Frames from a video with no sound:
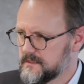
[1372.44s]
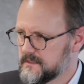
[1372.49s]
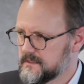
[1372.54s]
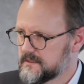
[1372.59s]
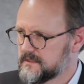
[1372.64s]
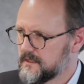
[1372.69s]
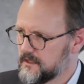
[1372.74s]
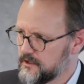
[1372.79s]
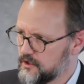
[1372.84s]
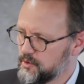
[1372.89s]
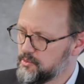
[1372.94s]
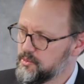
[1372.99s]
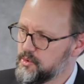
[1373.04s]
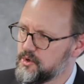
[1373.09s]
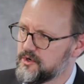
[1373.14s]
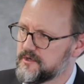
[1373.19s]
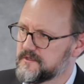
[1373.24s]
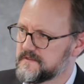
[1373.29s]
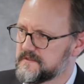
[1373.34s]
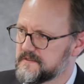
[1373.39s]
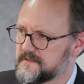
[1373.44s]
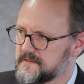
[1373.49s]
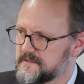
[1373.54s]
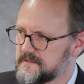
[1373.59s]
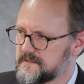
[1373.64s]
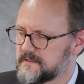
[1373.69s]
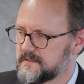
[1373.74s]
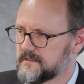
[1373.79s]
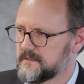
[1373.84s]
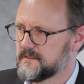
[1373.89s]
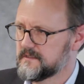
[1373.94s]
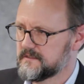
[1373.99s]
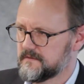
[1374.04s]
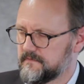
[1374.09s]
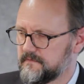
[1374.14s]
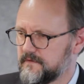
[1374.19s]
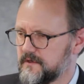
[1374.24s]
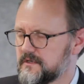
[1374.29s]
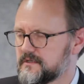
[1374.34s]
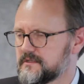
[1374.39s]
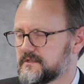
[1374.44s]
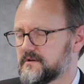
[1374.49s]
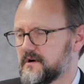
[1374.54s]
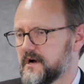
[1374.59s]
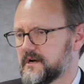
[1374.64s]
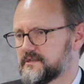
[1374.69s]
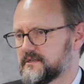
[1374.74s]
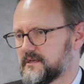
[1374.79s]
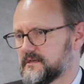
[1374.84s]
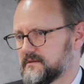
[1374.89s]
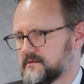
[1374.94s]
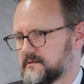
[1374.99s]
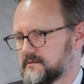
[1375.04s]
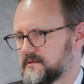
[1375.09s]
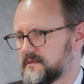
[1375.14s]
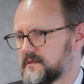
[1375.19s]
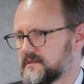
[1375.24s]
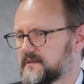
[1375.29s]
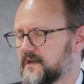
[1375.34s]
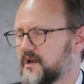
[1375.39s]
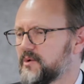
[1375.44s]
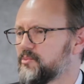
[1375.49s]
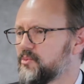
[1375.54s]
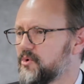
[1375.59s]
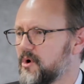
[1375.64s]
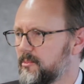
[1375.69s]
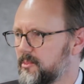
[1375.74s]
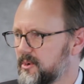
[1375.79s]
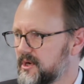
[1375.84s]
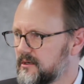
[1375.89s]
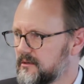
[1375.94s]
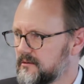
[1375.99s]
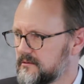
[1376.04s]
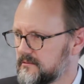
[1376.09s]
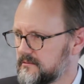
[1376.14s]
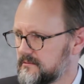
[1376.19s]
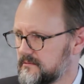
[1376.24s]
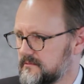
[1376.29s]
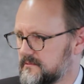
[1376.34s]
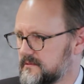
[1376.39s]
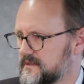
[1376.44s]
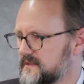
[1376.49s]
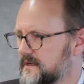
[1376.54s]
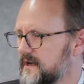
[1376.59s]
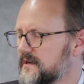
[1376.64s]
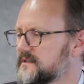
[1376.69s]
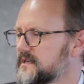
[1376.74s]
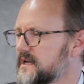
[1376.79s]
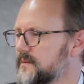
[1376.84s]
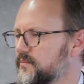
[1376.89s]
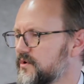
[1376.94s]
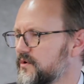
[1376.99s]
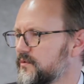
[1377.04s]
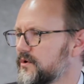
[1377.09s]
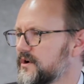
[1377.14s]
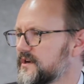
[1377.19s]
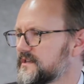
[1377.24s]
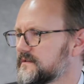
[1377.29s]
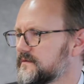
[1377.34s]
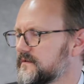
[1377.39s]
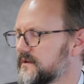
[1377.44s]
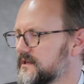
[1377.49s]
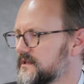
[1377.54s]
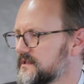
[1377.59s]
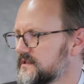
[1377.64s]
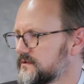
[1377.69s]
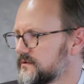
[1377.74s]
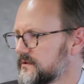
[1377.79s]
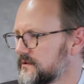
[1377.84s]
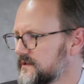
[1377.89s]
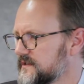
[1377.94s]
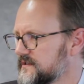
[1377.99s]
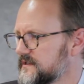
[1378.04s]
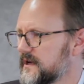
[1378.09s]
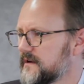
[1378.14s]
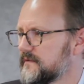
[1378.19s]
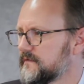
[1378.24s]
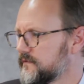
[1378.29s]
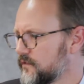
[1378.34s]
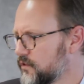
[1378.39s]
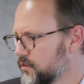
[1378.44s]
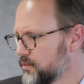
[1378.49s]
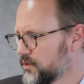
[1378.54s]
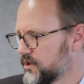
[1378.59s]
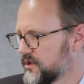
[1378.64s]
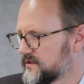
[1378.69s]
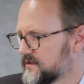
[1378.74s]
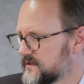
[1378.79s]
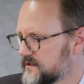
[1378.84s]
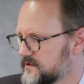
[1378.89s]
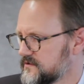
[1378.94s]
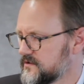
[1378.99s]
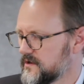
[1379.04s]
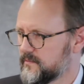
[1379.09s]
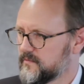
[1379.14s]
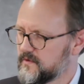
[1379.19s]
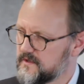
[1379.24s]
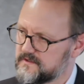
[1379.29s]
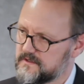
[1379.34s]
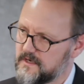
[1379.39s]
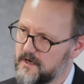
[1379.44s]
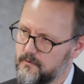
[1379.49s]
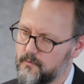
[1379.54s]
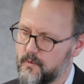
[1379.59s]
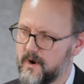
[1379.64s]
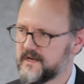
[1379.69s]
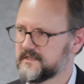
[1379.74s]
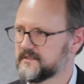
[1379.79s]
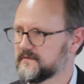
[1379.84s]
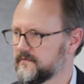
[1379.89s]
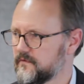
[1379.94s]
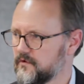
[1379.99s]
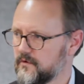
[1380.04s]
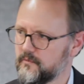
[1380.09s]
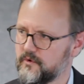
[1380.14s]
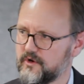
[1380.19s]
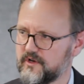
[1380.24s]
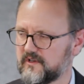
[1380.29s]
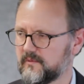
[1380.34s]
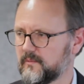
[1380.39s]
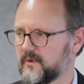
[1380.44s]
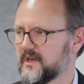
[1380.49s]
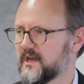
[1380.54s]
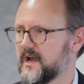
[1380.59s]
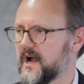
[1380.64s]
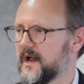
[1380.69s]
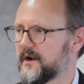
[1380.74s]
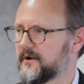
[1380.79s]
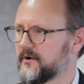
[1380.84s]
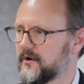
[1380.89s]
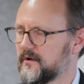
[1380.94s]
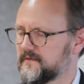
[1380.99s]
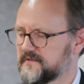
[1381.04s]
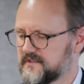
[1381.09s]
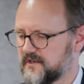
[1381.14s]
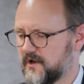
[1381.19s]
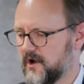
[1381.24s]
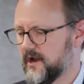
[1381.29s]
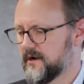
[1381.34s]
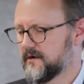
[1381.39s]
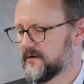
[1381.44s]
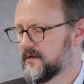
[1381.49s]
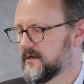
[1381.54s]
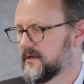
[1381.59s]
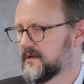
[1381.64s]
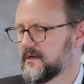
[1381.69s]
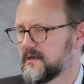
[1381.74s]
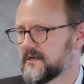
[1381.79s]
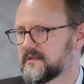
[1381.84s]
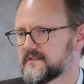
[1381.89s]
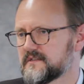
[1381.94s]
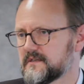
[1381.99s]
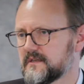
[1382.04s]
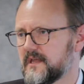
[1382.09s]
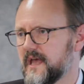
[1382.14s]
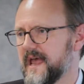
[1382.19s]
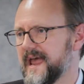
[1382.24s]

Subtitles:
So the good points is it's a finished structure. There's no propping, there's no temporary works of any sort, there's no formwork to strip, there's no waste formwork to be carted off site, and so the